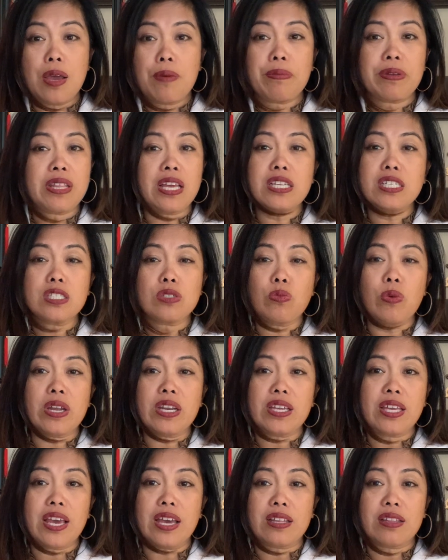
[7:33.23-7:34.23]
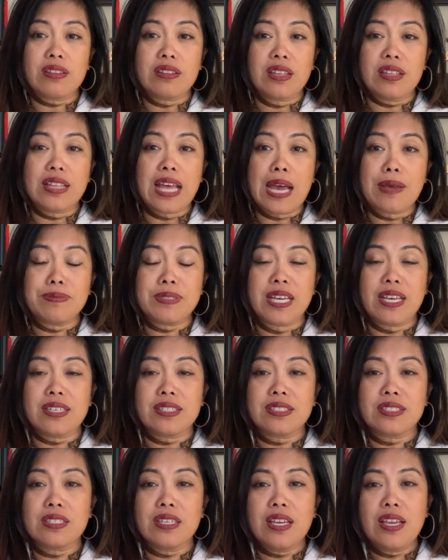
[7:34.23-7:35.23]
but they just want to get the lab
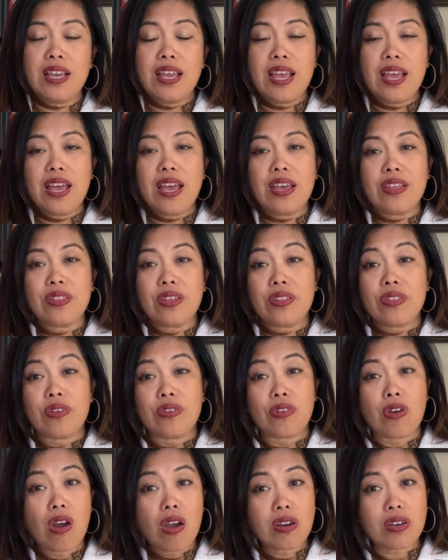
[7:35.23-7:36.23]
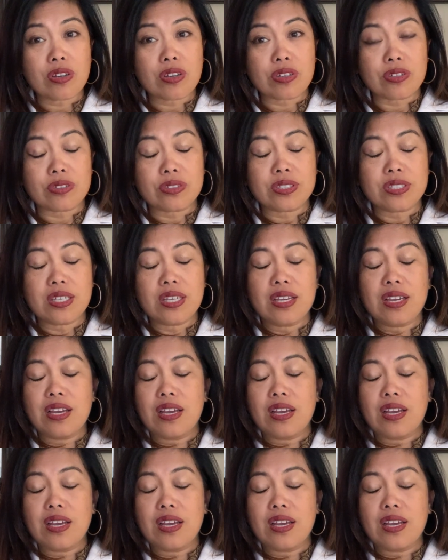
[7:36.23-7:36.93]
tests. And then their doctors,